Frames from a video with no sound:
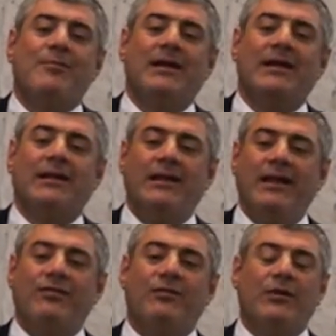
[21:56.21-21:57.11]
But at
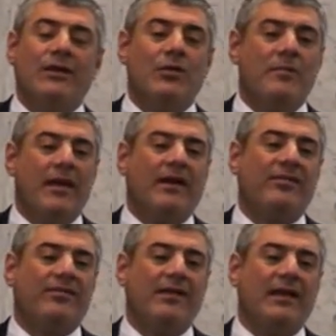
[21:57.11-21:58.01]
least when you make
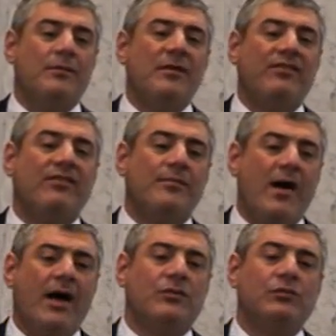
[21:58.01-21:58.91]
a sin, be
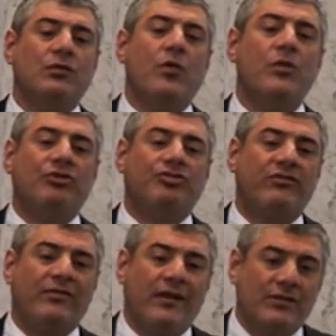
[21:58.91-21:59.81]
smart to know which
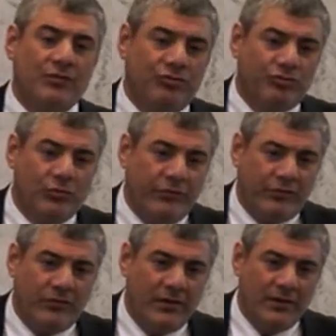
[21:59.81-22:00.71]
sin to
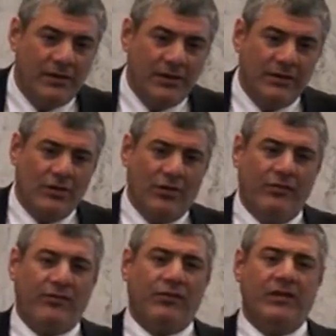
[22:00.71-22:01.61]
choose.
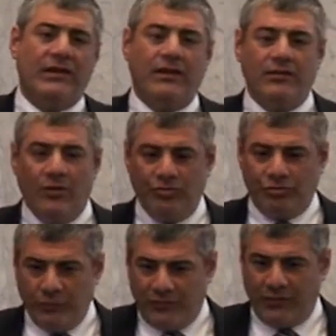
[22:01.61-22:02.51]
Don't, sin, don't
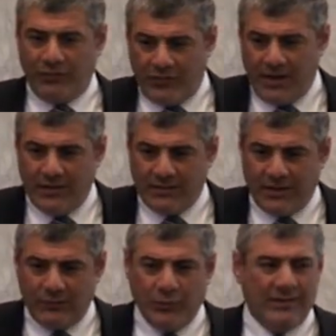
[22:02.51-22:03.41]
choose a sin
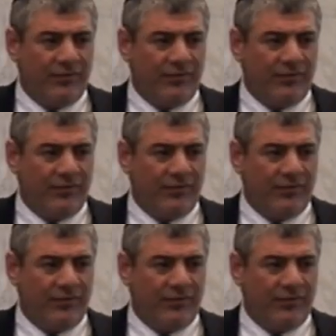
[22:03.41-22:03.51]
that will